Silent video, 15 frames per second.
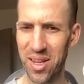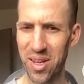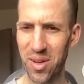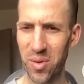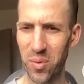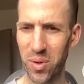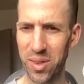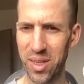
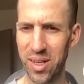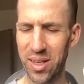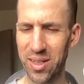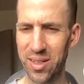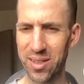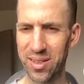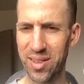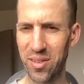what the
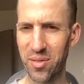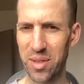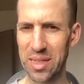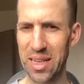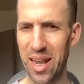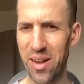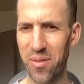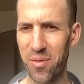details of. It's
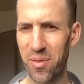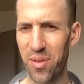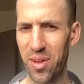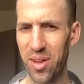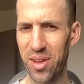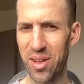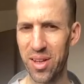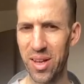kind of
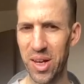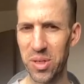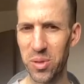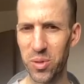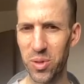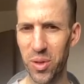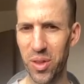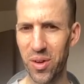
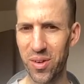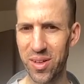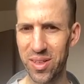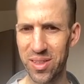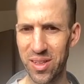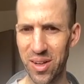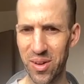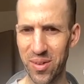unusual though, because
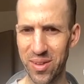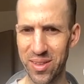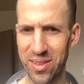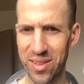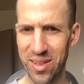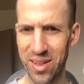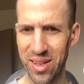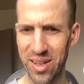you know he's
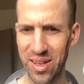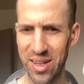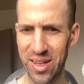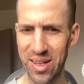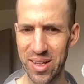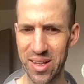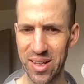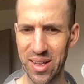
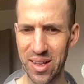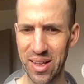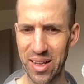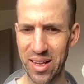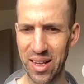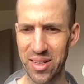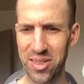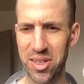he
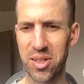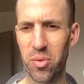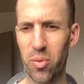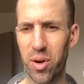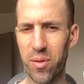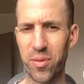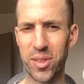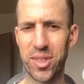had such a
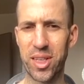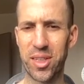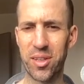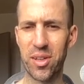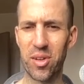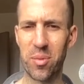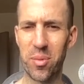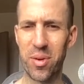wonderful sense of
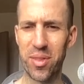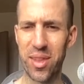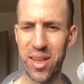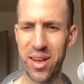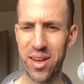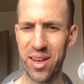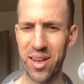humor, and then